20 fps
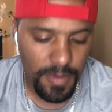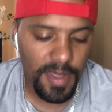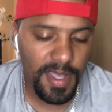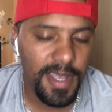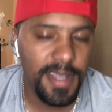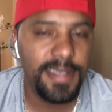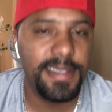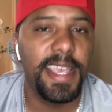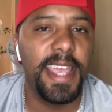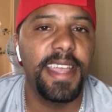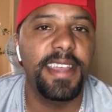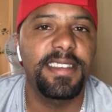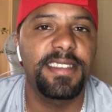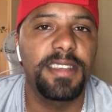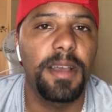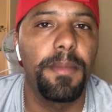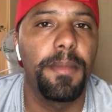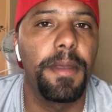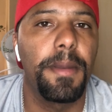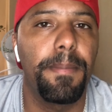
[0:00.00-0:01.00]
and taking
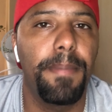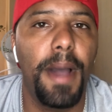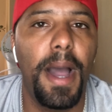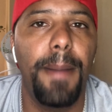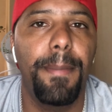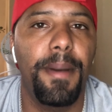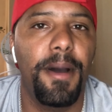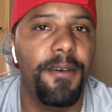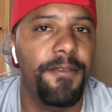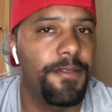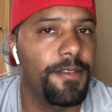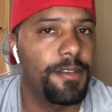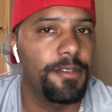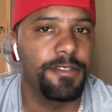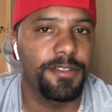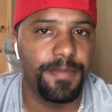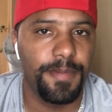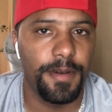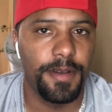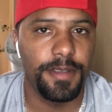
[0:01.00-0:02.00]
some of the pop off of
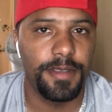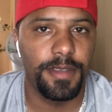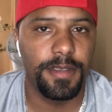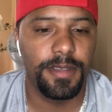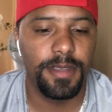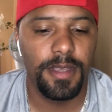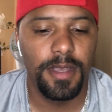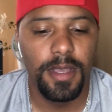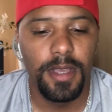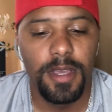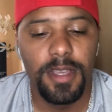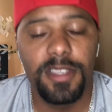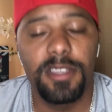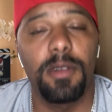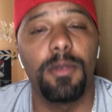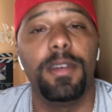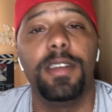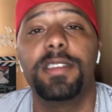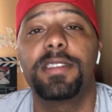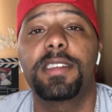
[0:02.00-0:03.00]
those punches.
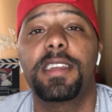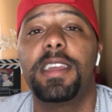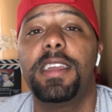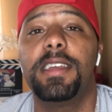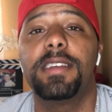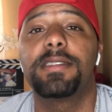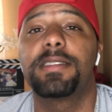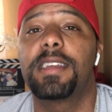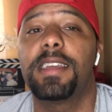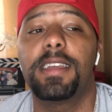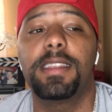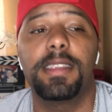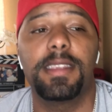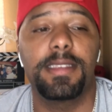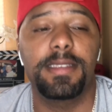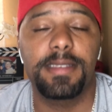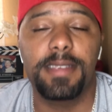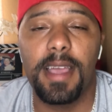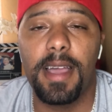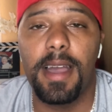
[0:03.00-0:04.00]
So his key is getting
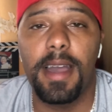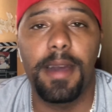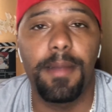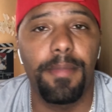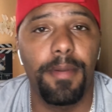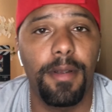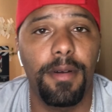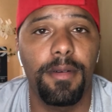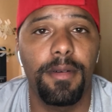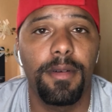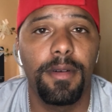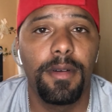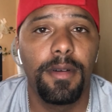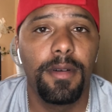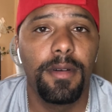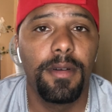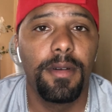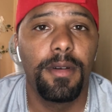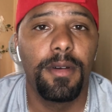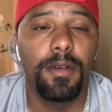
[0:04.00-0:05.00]
inside, bro,
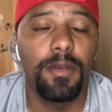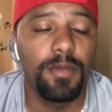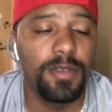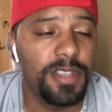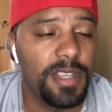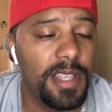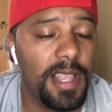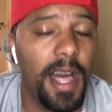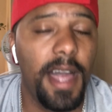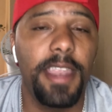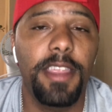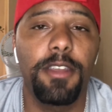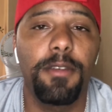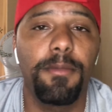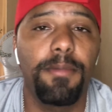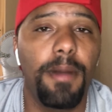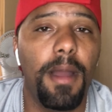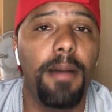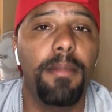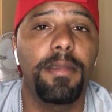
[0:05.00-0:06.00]
which a lot of you
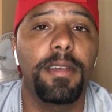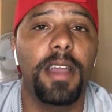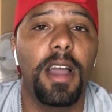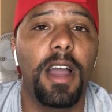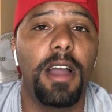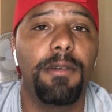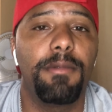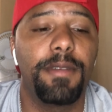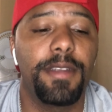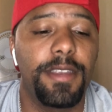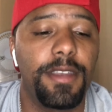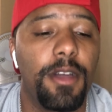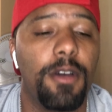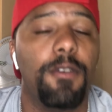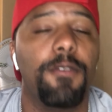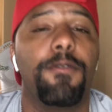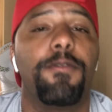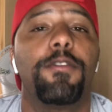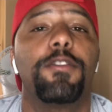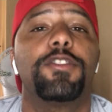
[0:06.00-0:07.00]
probably already know.
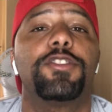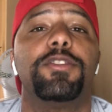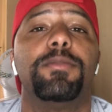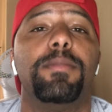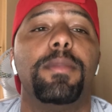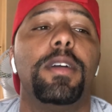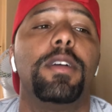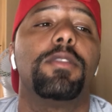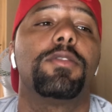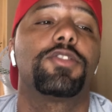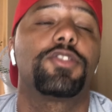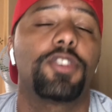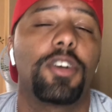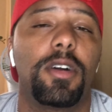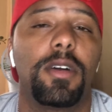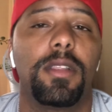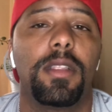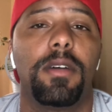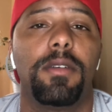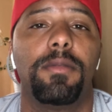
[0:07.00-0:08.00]
For Jermell
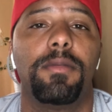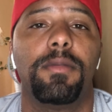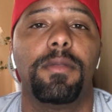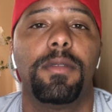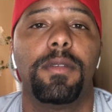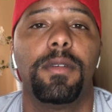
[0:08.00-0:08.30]
Charlo,